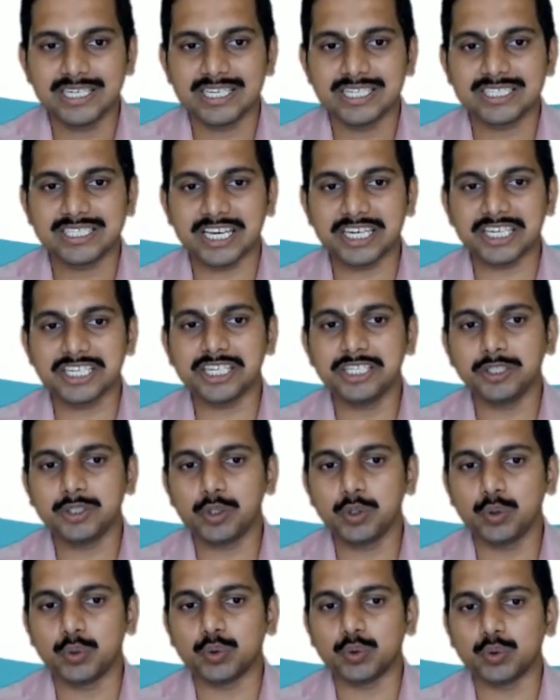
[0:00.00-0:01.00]

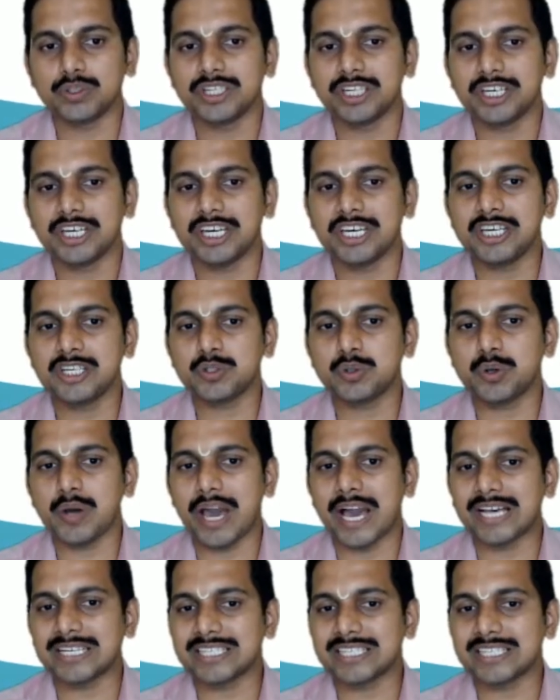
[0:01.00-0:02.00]
Section two is to
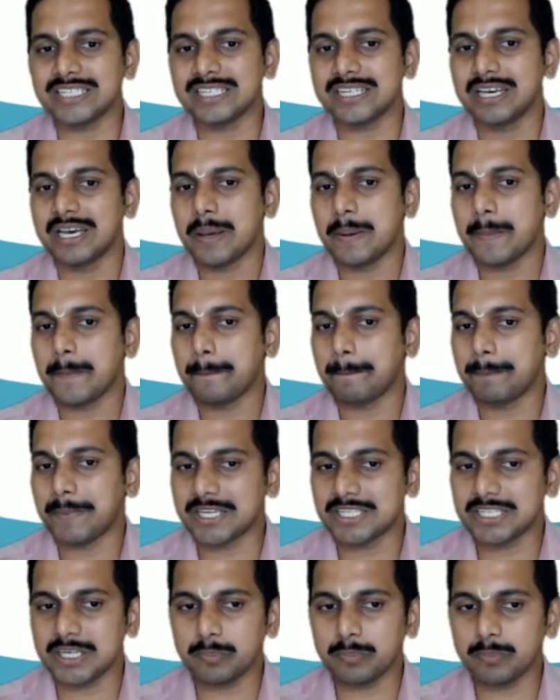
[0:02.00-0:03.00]
assess
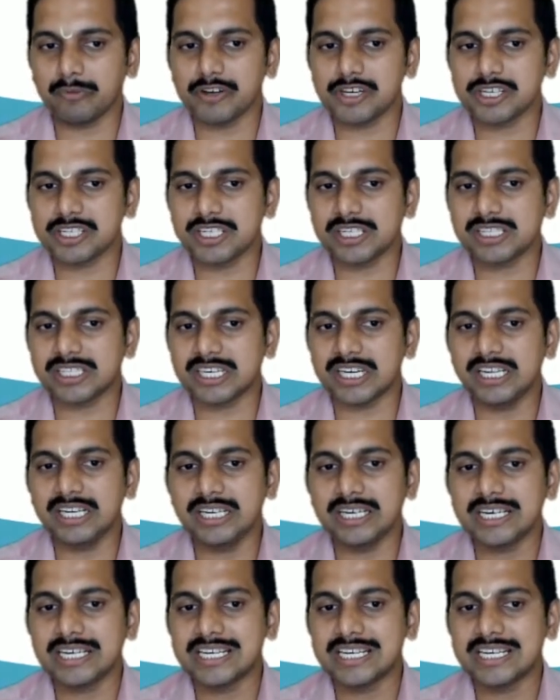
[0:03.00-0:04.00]
basic professional
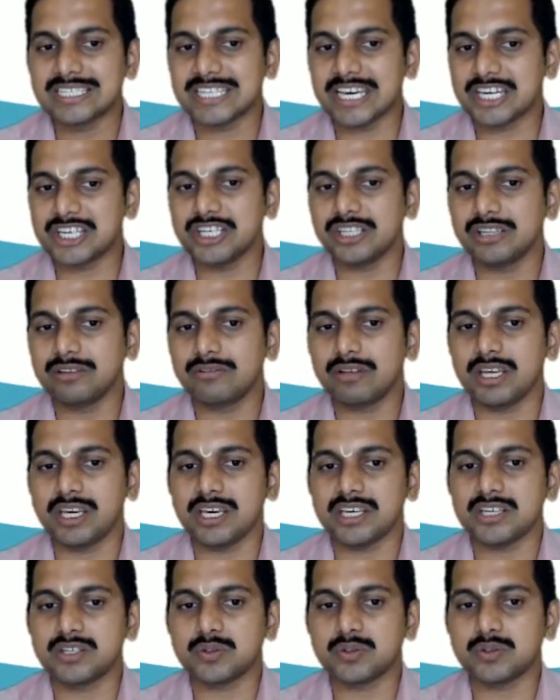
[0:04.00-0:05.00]
skill. Section 3
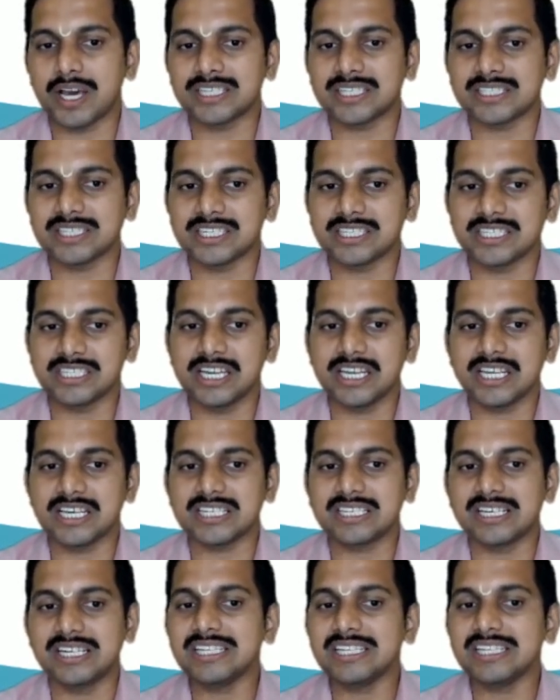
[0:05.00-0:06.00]
is to access engineering
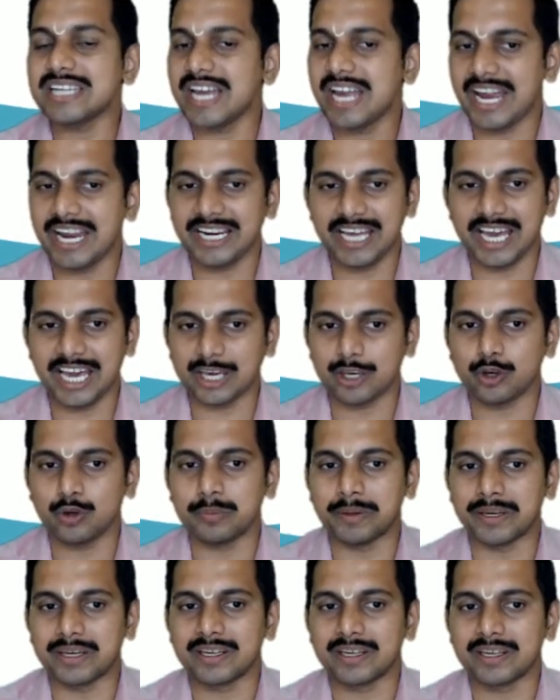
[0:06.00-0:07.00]
skills and
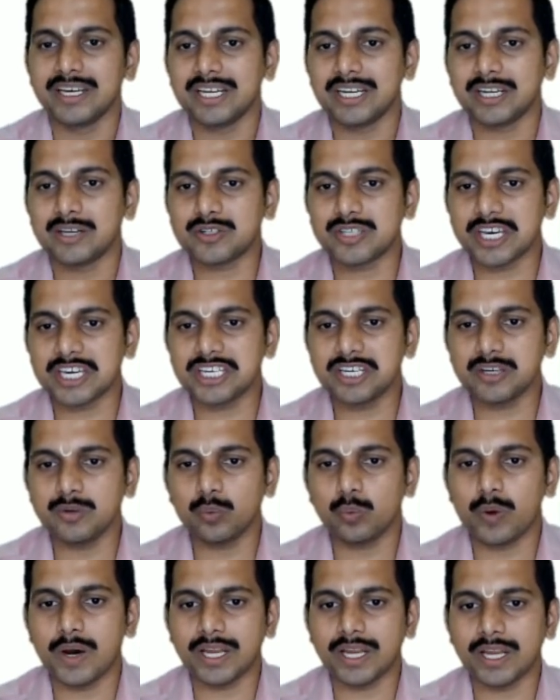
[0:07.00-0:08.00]
acumen. Now
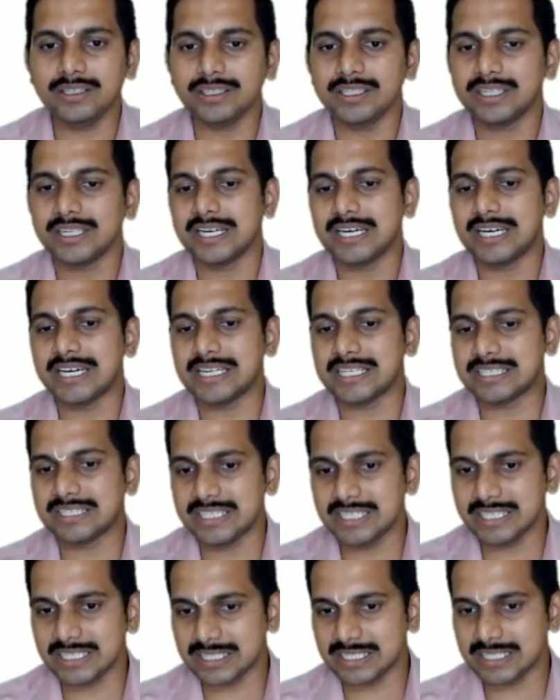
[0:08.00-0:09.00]
section 1 is
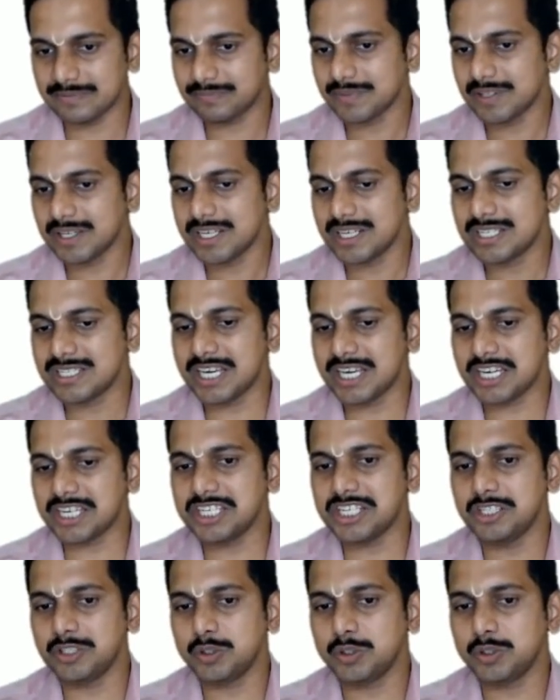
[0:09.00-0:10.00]
this.
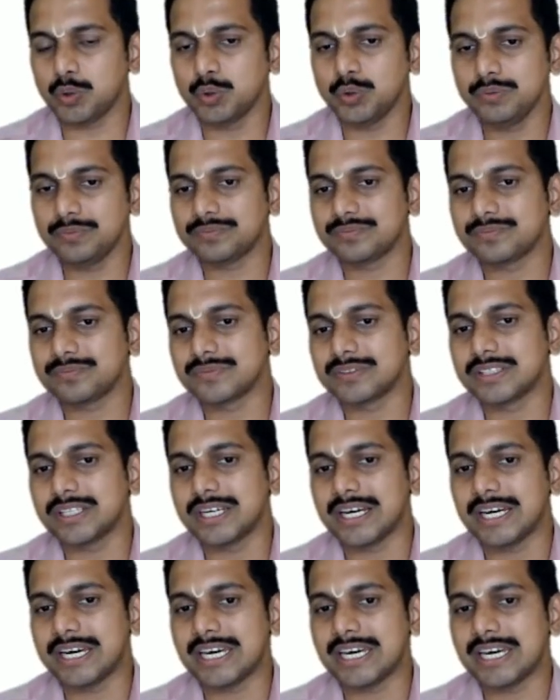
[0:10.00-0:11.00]
Section 2
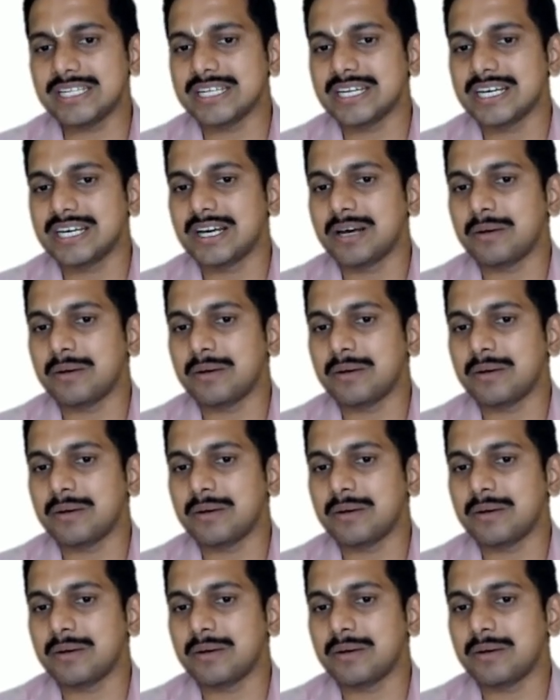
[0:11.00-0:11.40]
is